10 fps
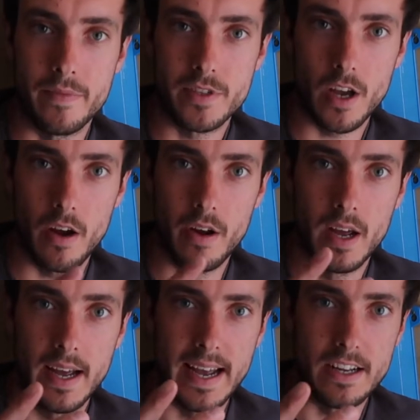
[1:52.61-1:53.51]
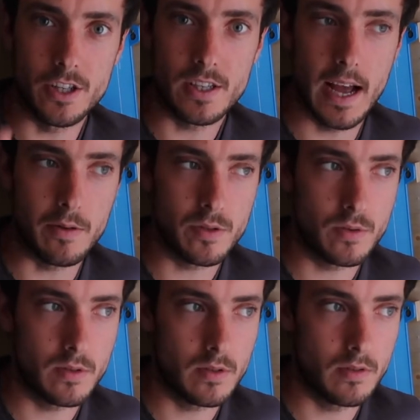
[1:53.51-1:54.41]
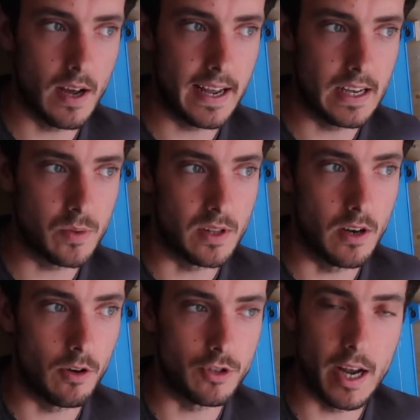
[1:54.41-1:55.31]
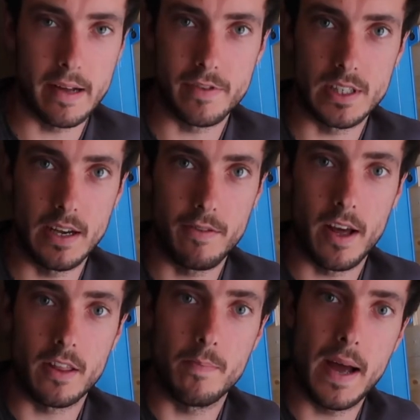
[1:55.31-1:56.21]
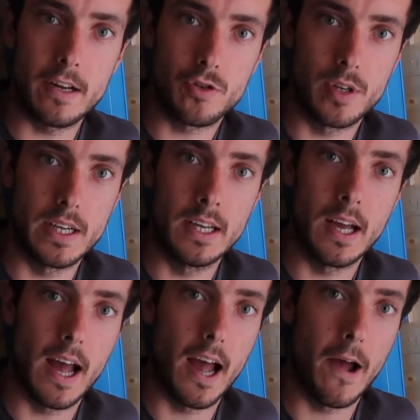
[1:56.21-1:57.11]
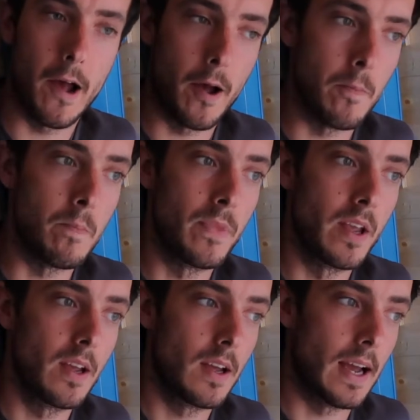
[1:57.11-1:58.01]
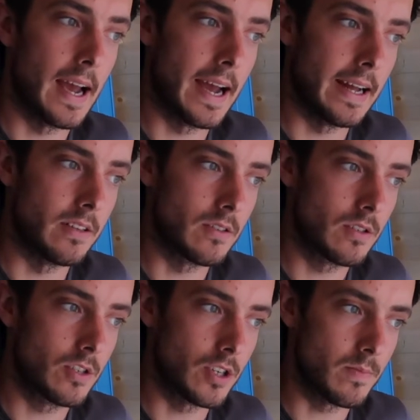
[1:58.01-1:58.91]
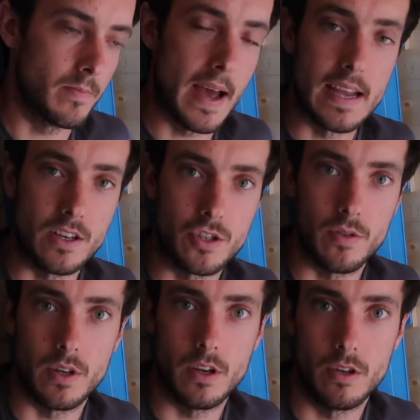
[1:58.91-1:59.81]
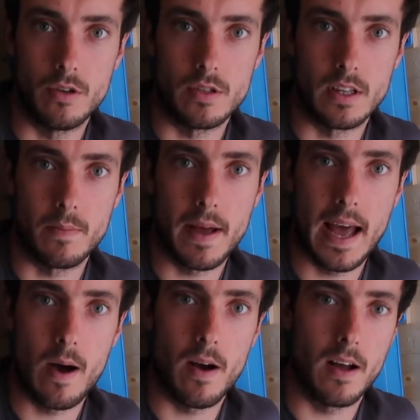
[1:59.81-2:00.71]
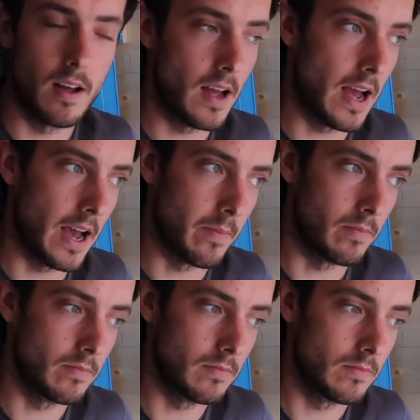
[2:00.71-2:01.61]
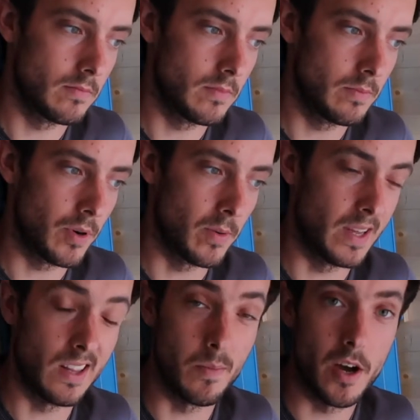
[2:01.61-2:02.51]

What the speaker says: So it just helps, I guess, with the longevity of like the battery, and just making sure that you're using the power probably in the